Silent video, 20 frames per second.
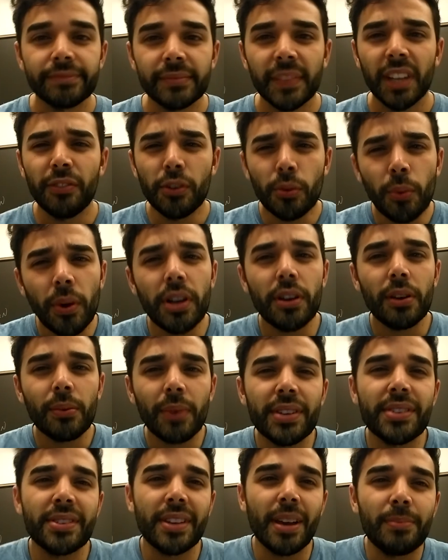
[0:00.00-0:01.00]
if you're wondering why
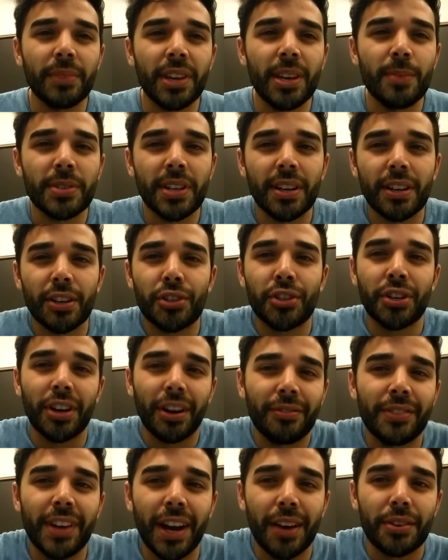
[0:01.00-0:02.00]
STEM keeps getting
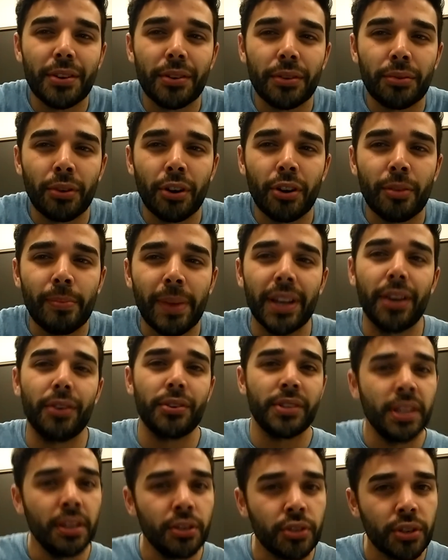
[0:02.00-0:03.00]
shoved down your throat by your
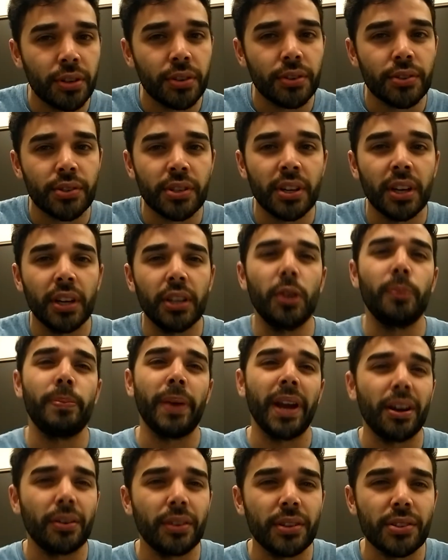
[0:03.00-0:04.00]
teachers, your
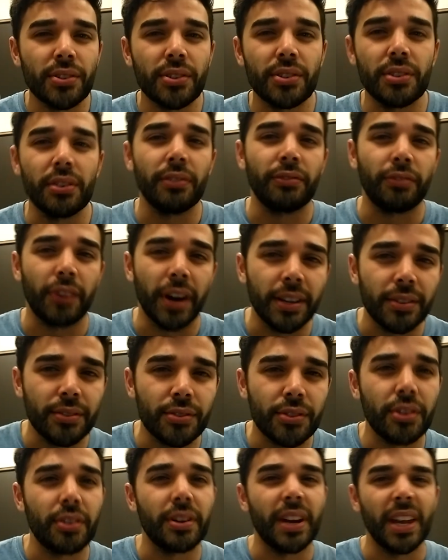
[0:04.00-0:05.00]
parents, your
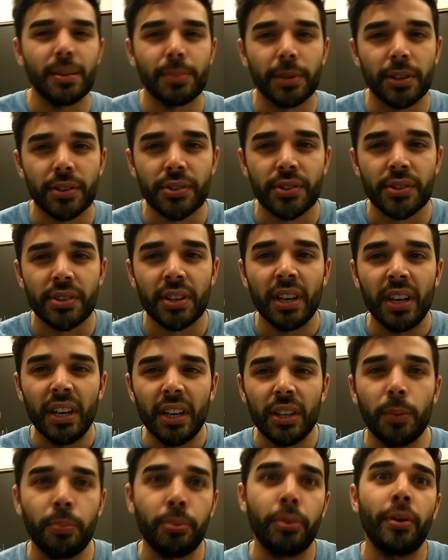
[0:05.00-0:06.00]
friends, your neighbors,
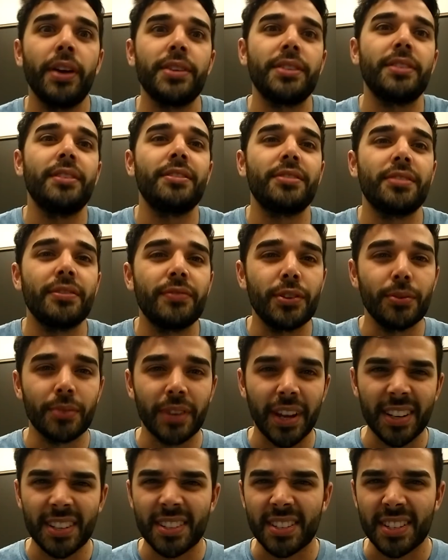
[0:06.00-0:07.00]
the President of the
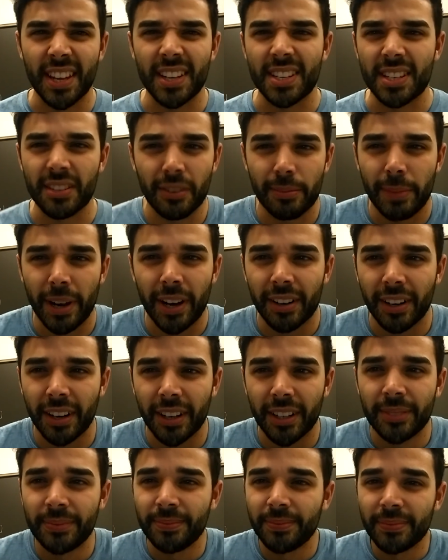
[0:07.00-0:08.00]
United States of
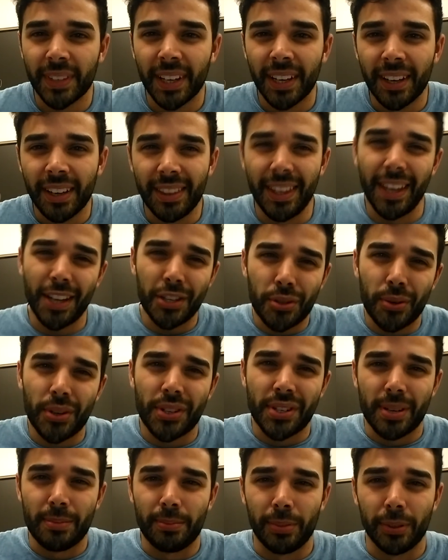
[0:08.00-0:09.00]
America, the answer is
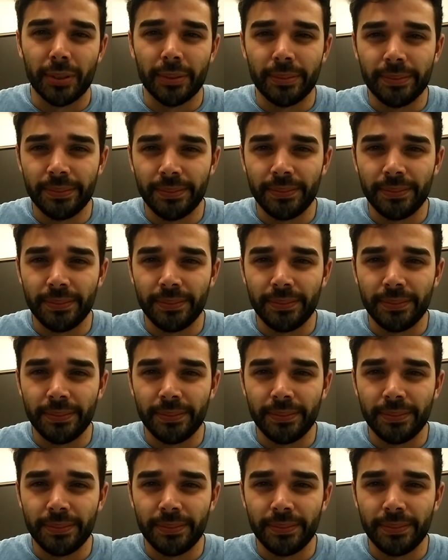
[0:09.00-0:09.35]
simple.